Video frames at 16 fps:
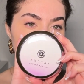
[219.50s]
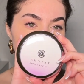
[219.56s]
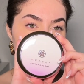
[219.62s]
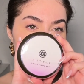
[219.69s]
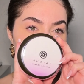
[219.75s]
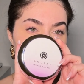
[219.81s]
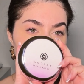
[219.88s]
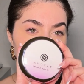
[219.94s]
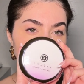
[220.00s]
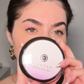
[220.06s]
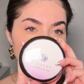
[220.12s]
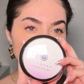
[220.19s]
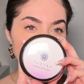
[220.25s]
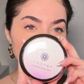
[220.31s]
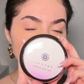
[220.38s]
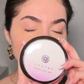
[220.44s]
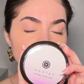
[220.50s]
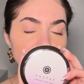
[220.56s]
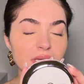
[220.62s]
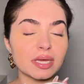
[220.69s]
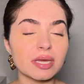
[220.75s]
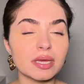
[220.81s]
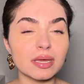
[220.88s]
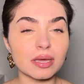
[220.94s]
Canvas.
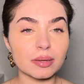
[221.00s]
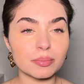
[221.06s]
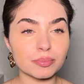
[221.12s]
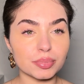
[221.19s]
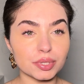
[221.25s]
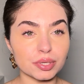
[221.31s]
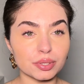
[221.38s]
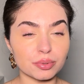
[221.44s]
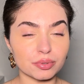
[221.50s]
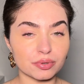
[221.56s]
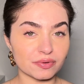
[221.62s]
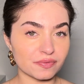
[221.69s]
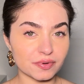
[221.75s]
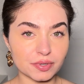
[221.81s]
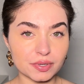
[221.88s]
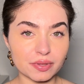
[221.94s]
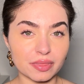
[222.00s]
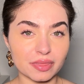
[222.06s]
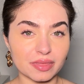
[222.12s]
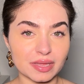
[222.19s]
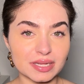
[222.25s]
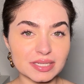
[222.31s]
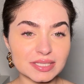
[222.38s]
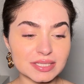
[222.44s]
Beautiful.
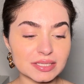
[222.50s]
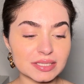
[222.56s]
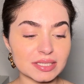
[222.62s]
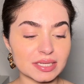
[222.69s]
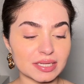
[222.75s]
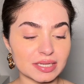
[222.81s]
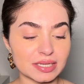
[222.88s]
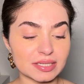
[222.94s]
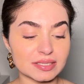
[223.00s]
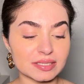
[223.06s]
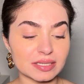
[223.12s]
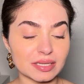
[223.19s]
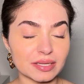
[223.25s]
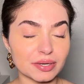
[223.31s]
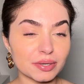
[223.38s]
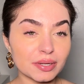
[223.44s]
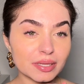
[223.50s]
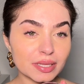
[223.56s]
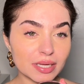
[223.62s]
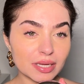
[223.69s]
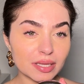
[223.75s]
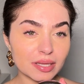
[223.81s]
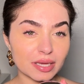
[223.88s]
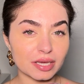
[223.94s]
This is
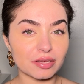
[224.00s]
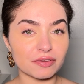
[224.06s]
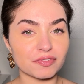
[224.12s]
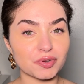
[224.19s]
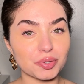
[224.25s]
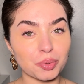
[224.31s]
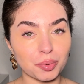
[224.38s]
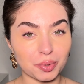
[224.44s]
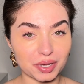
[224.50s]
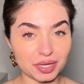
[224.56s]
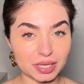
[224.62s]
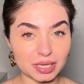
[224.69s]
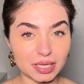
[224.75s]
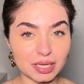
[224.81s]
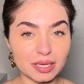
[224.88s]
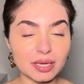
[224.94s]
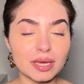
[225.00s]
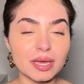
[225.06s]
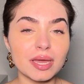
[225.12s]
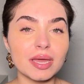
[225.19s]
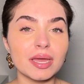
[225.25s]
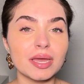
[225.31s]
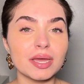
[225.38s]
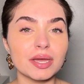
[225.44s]
literally like, if you're oily,
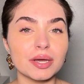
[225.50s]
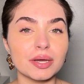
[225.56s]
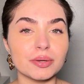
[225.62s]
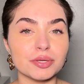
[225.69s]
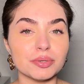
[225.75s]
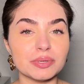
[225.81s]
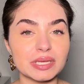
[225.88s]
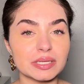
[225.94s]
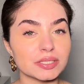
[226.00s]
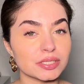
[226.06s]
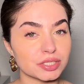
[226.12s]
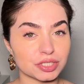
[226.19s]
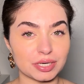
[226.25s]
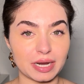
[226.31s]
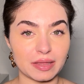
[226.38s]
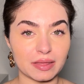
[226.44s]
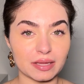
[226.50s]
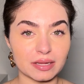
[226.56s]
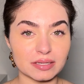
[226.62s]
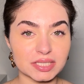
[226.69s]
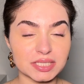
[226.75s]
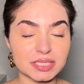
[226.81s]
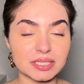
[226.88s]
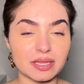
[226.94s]
you need to try
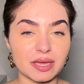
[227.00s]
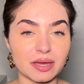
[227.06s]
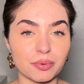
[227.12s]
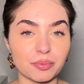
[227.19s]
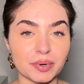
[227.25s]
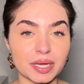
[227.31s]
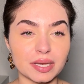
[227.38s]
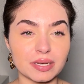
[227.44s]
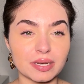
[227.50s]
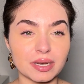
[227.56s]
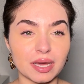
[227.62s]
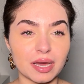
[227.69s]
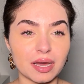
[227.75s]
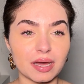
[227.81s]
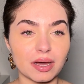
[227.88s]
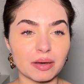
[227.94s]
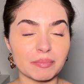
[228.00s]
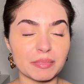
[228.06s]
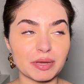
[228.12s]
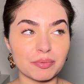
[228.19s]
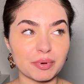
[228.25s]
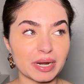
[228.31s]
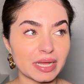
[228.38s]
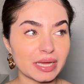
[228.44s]
this. When on my
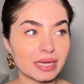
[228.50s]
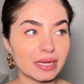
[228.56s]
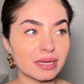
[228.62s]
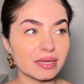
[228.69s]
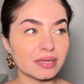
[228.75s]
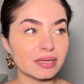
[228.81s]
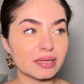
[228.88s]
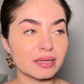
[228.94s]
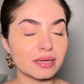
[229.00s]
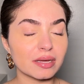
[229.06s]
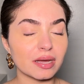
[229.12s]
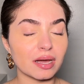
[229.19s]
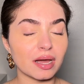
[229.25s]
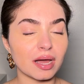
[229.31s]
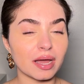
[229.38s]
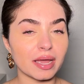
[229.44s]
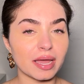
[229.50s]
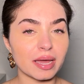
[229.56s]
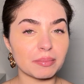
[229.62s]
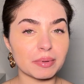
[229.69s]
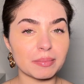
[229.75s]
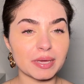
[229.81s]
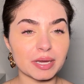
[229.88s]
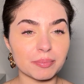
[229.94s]
wedding, I had my
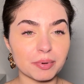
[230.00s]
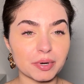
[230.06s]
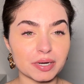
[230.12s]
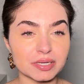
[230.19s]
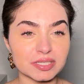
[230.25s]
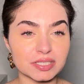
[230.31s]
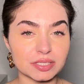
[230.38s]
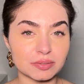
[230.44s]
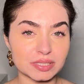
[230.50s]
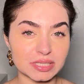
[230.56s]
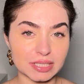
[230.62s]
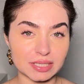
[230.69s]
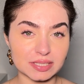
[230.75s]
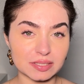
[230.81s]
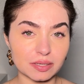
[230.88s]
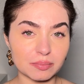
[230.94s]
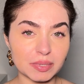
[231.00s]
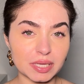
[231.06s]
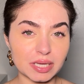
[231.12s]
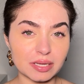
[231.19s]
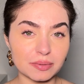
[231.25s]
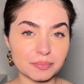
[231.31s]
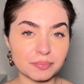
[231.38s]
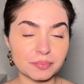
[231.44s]
makeup artist use this on
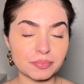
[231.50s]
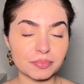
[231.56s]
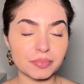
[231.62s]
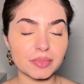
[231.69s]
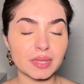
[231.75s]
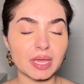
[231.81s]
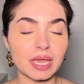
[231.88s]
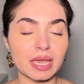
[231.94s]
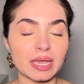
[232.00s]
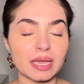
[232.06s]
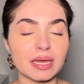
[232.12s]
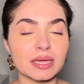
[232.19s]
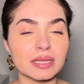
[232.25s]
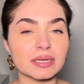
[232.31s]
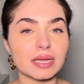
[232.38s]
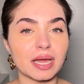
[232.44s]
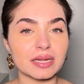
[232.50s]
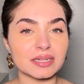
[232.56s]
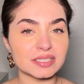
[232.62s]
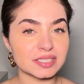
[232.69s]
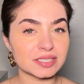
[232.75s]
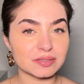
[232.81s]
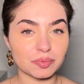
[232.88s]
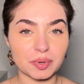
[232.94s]
me, and I
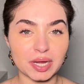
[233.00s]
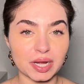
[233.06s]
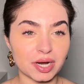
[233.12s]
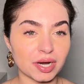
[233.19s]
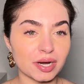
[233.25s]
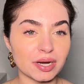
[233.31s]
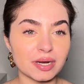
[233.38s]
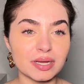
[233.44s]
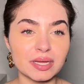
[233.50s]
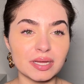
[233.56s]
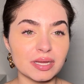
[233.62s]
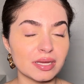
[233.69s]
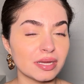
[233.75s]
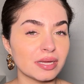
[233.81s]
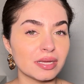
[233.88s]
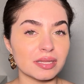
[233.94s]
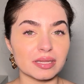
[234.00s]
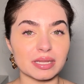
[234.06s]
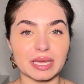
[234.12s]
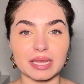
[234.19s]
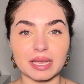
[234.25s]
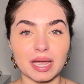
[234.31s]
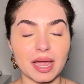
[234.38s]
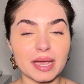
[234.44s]
swear,
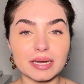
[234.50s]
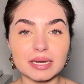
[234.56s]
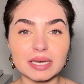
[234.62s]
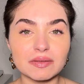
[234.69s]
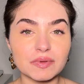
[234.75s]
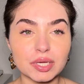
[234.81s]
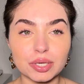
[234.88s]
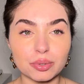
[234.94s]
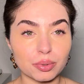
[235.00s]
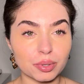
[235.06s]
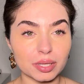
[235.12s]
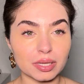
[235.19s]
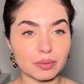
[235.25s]
like, I didn't even get oily